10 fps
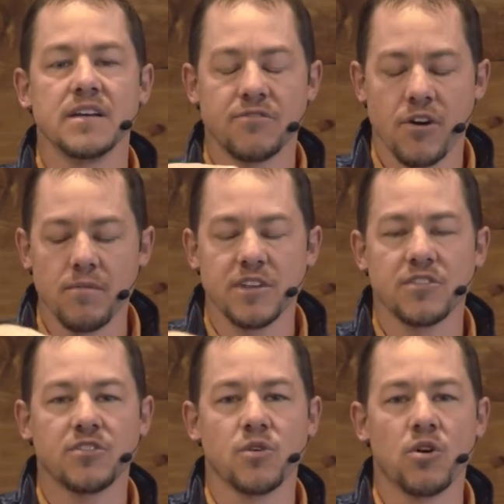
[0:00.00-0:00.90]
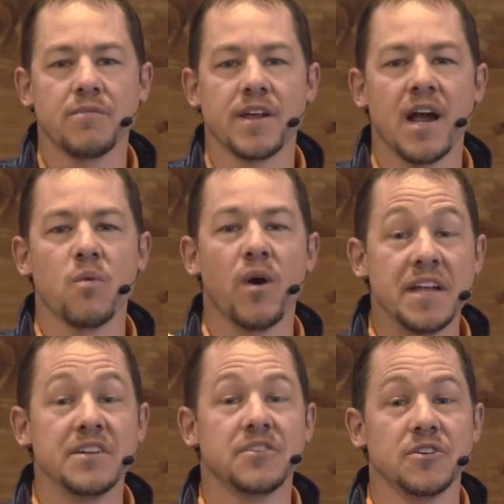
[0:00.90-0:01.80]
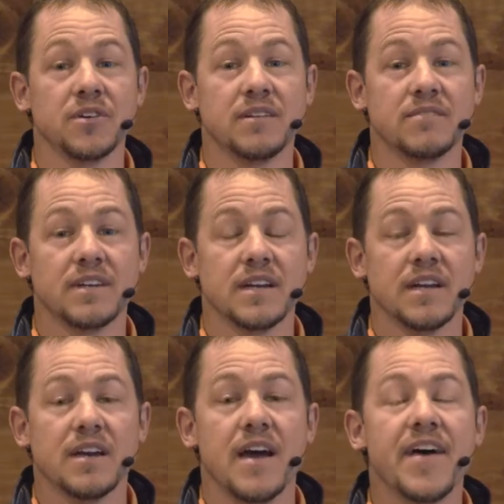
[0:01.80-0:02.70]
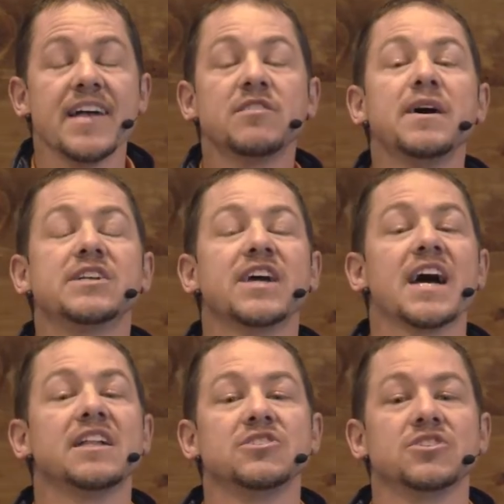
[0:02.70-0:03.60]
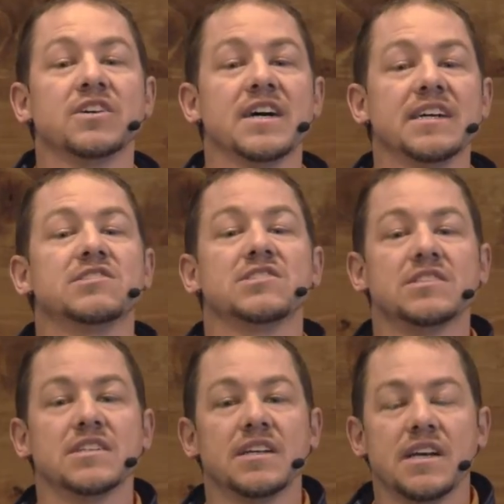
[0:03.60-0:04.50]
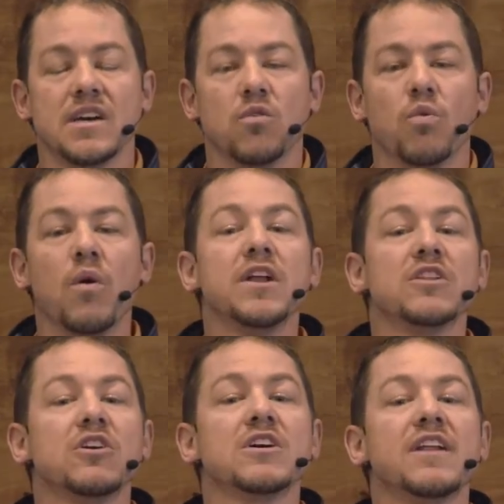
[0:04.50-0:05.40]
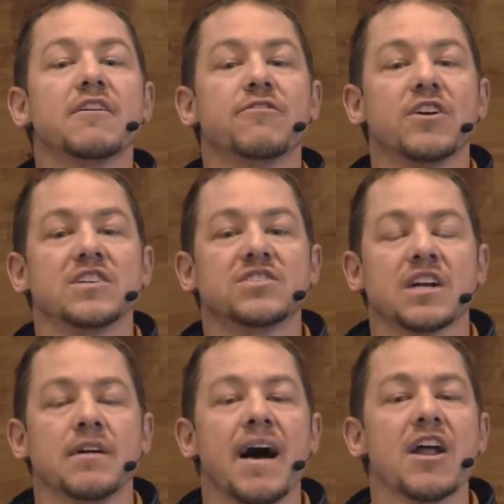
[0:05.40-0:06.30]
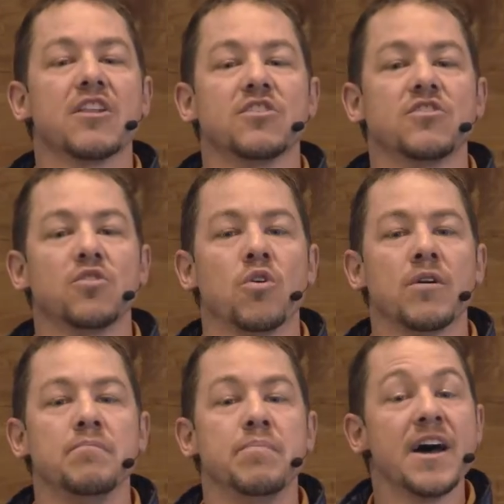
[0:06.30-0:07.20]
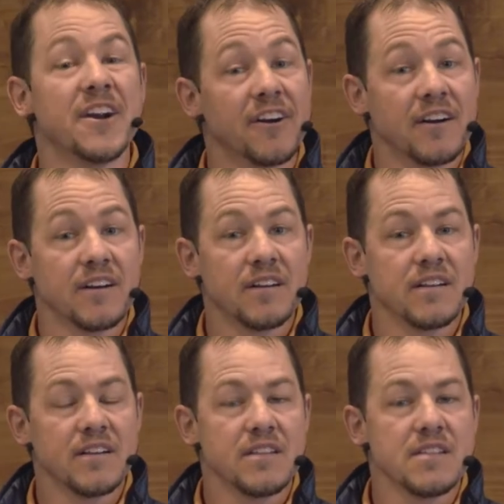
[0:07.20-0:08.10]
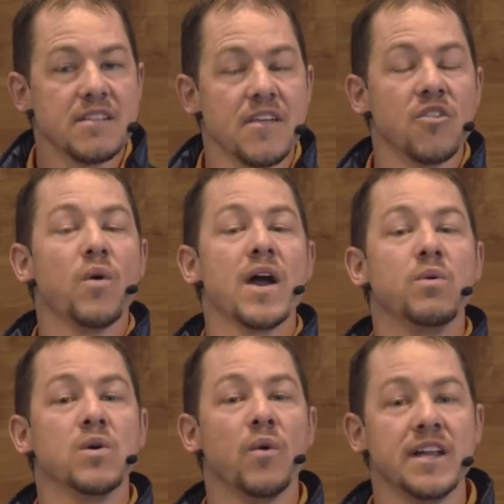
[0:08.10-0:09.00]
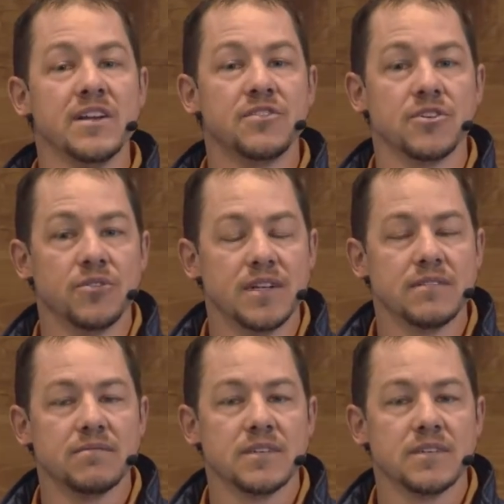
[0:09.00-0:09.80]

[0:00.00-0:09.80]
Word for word: from this storm than I went into it. And that's my challenge to us. What would it look like for us to come out of the storm better than the way we went into it?